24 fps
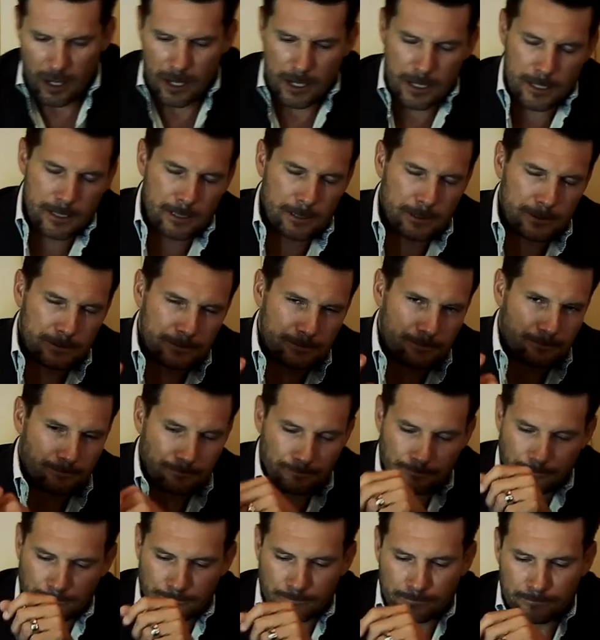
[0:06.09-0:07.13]
He doesn't
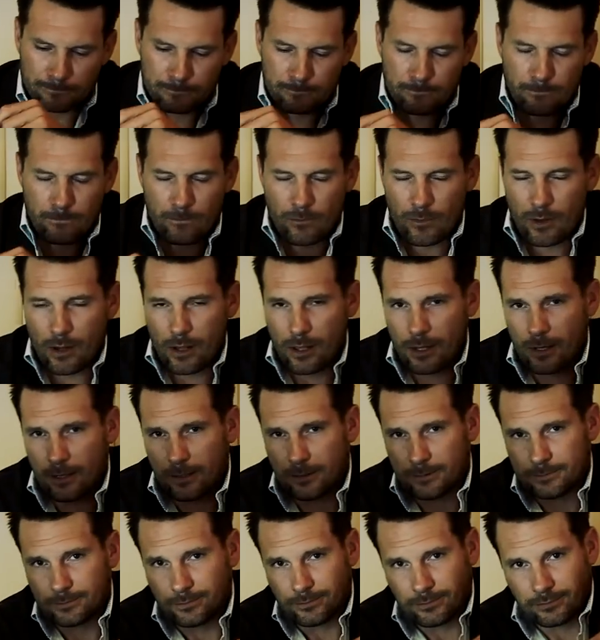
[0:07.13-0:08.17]
have to have good
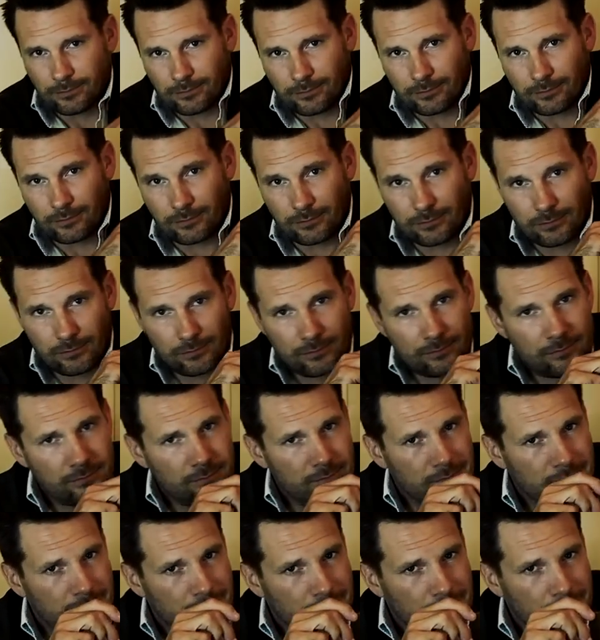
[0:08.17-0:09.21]
aim.
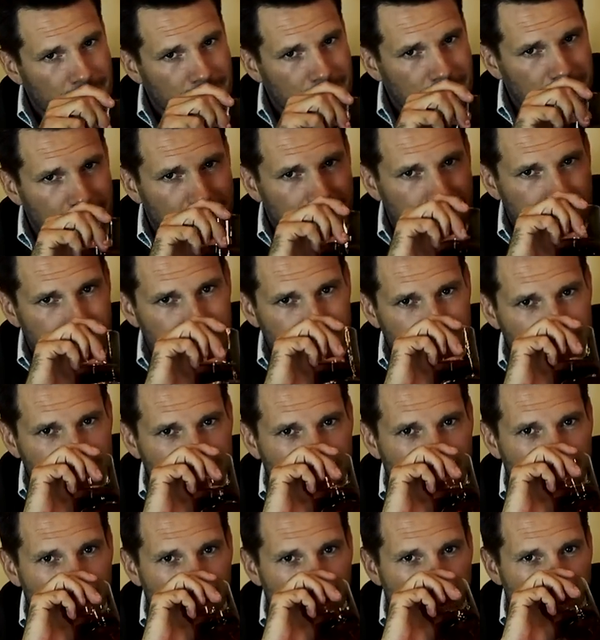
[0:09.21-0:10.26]
His
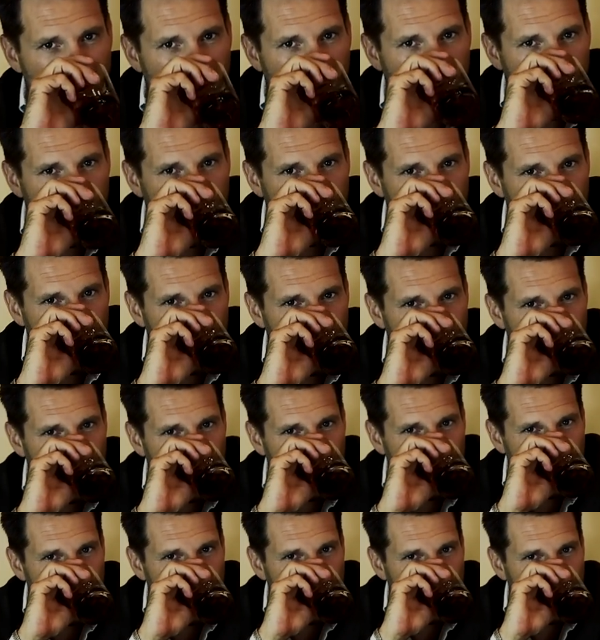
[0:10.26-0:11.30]
pellets know better than
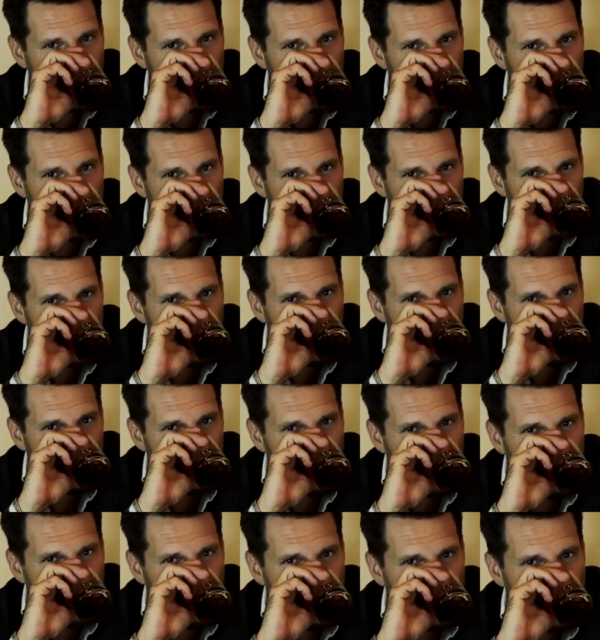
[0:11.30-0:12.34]
to miss.
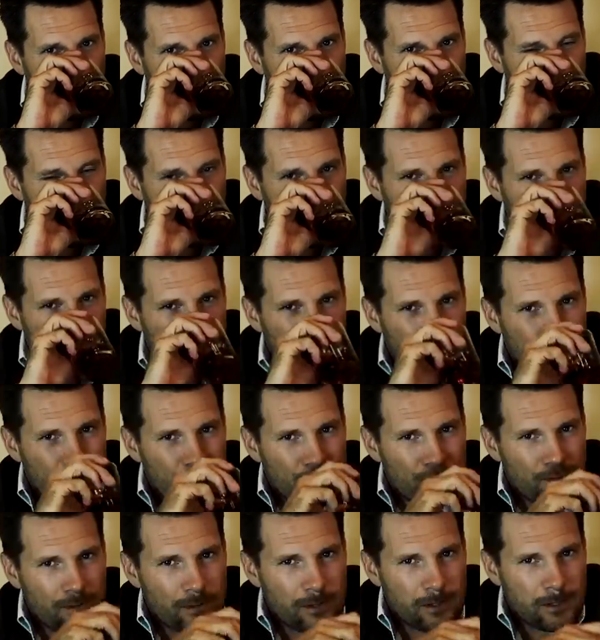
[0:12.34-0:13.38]

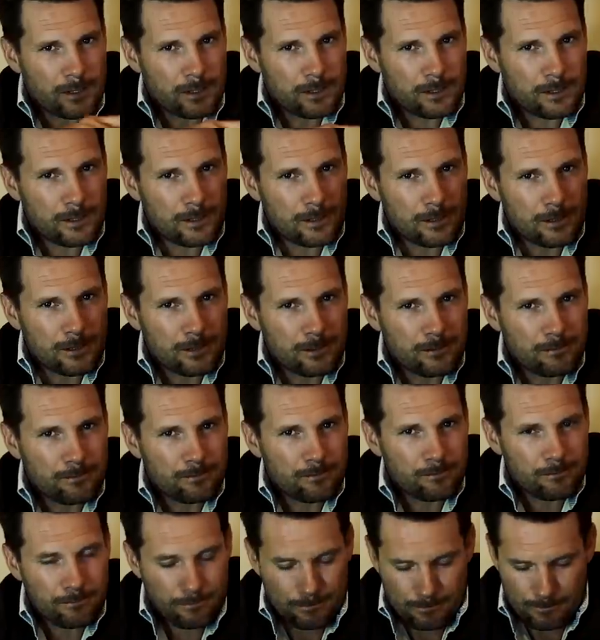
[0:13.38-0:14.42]
Roses stop to
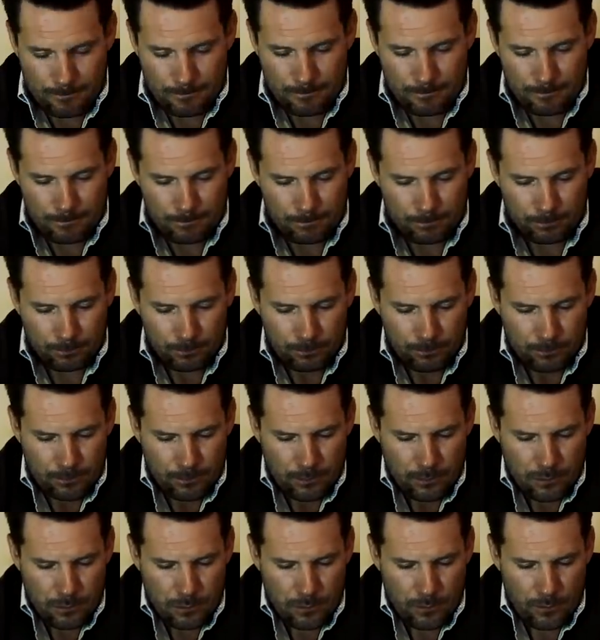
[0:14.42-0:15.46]
smell him.
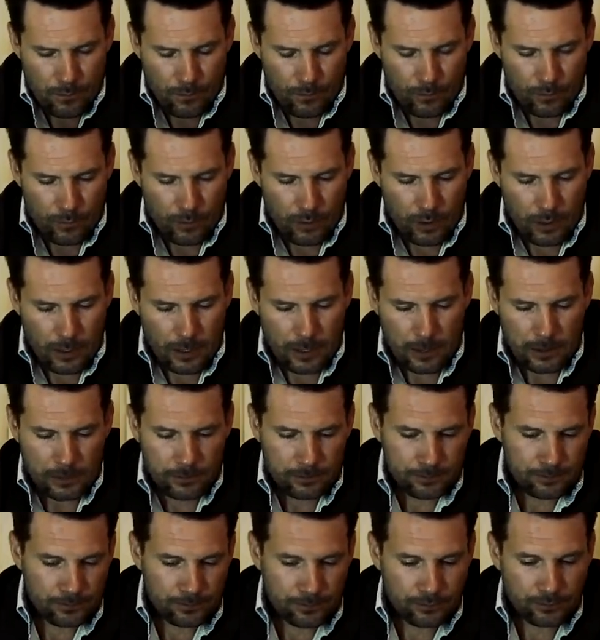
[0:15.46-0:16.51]

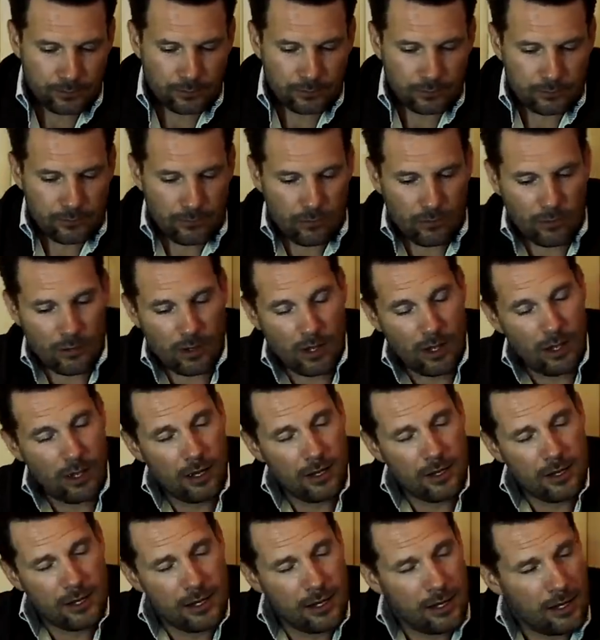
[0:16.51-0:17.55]
He's the
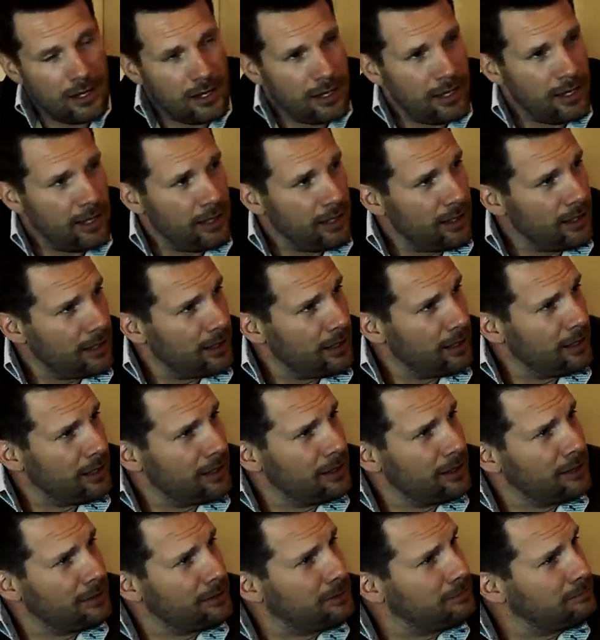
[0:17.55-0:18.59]
real reason
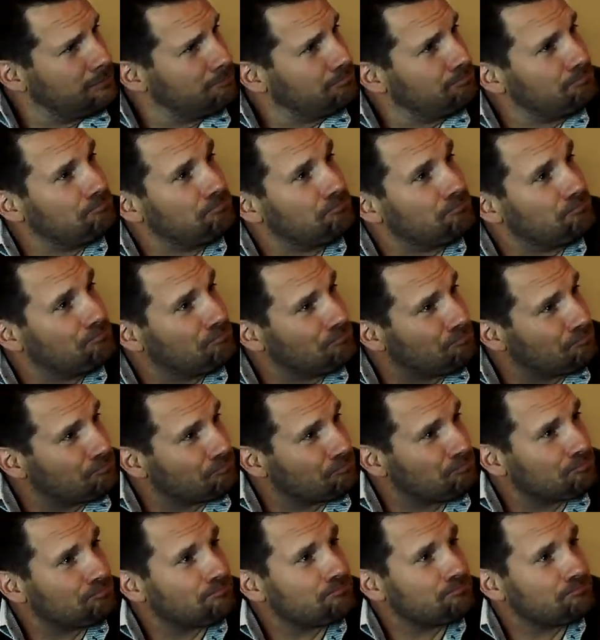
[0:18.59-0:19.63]
dinosaurs went
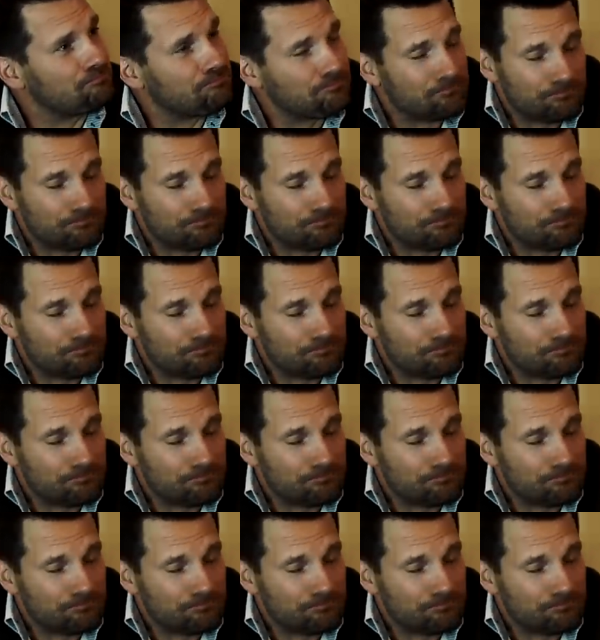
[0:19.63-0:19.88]
extinct.